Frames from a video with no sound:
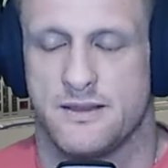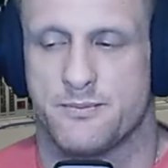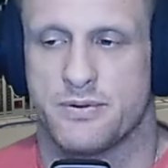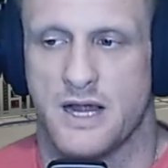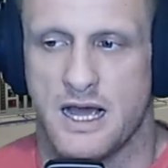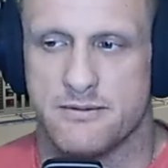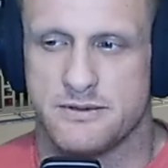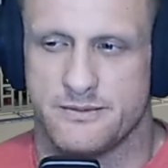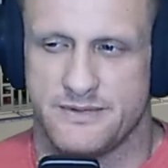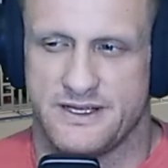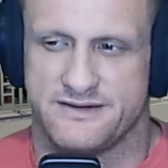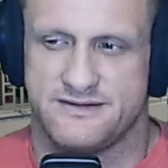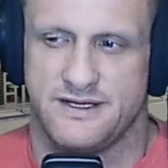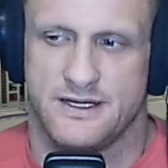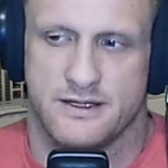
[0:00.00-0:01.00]
the problem
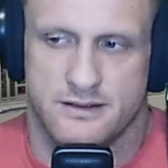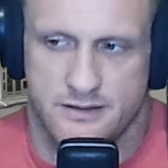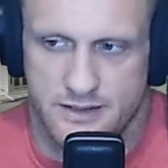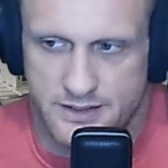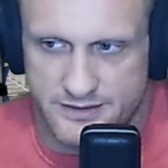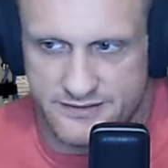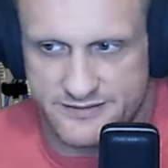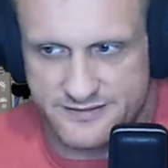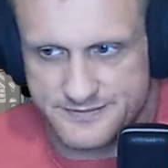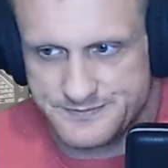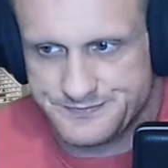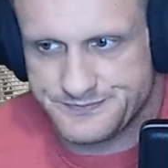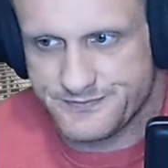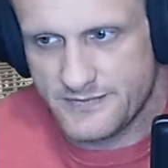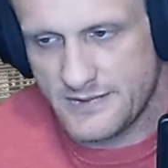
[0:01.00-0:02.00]
is here is
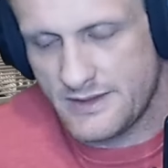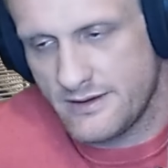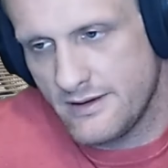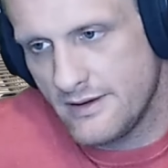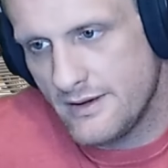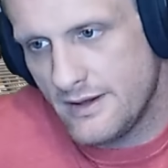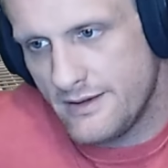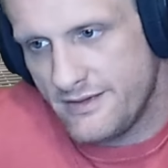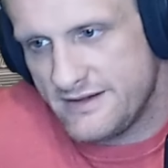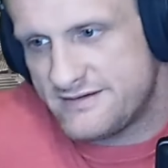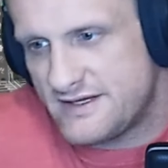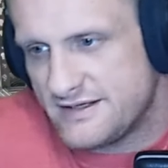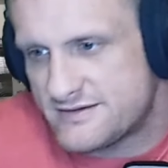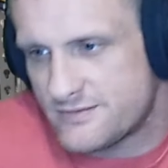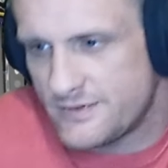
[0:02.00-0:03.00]
this
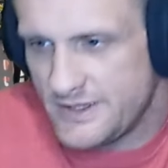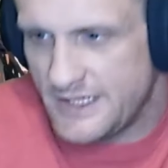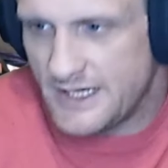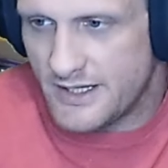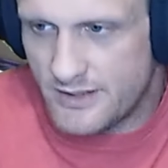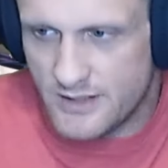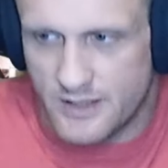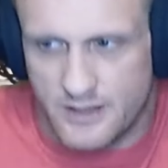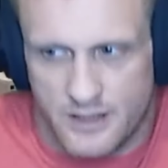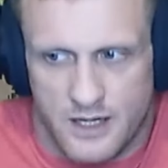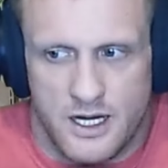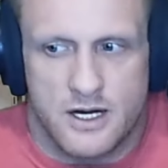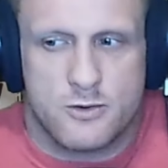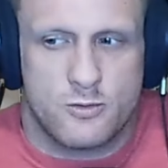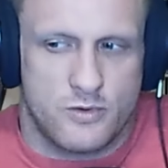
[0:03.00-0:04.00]
gets really
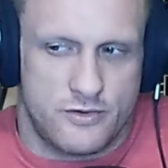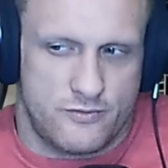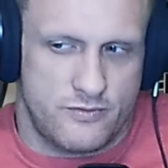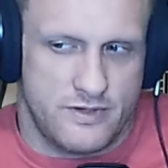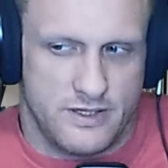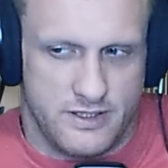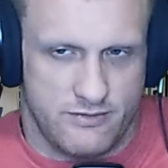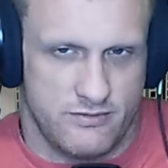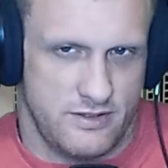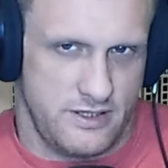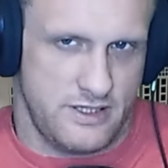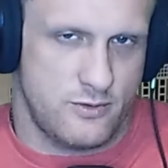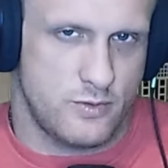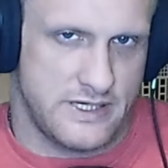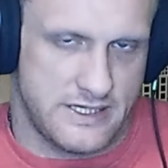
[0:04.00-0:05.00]
awkward really, really
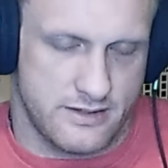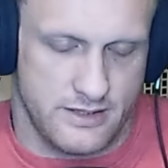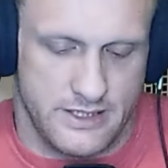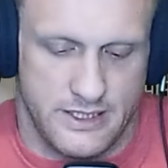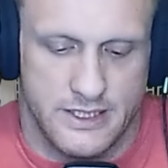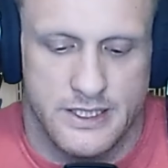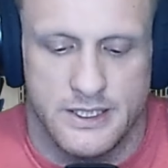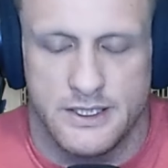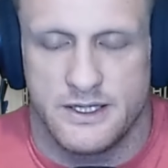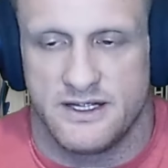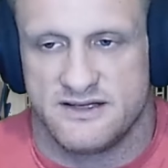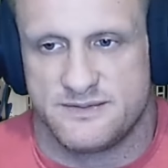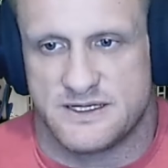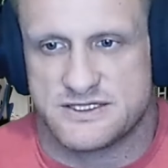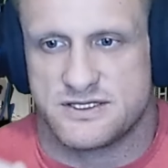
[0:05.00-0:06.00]
quickly,
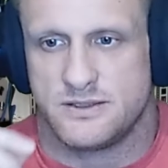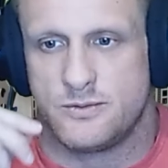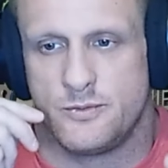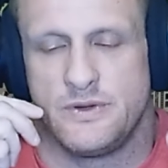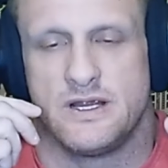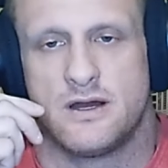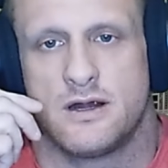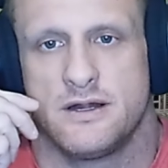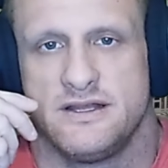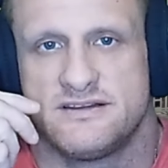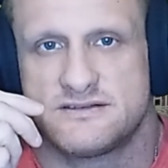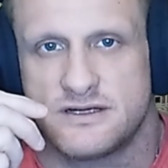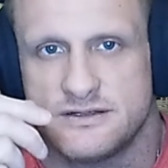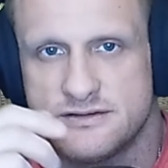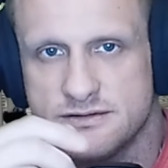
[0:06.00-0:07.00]
especially when we already
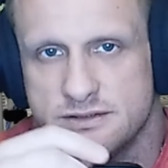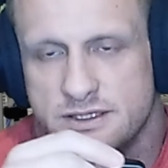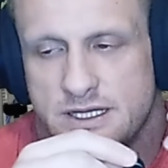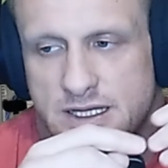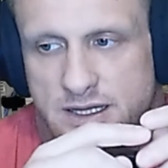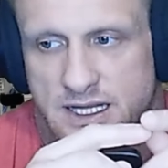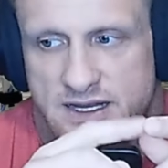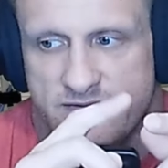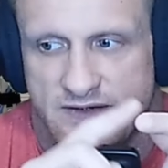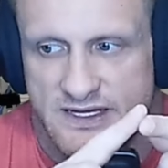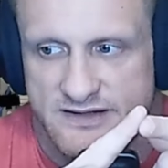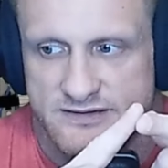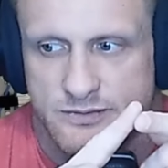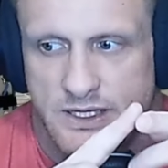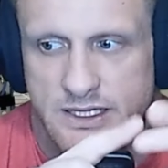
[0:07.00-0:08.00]
start to look at like
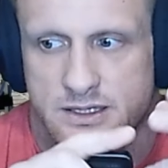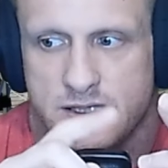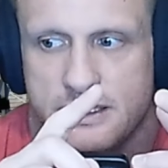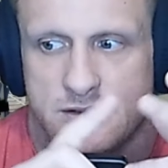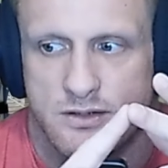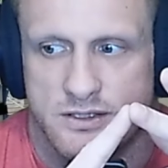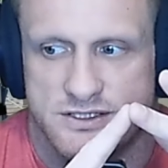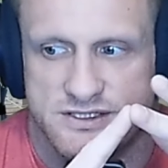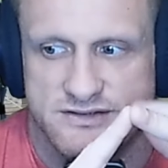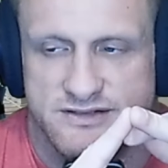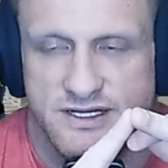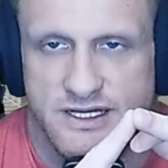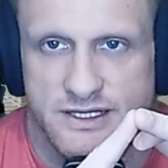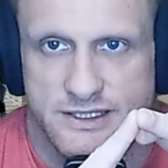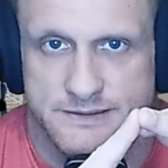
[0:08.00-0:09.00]
Venezuela and
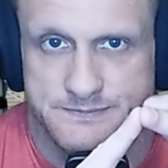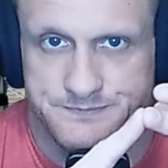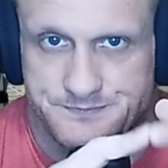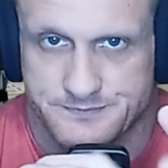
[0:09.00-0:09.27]
Argentina,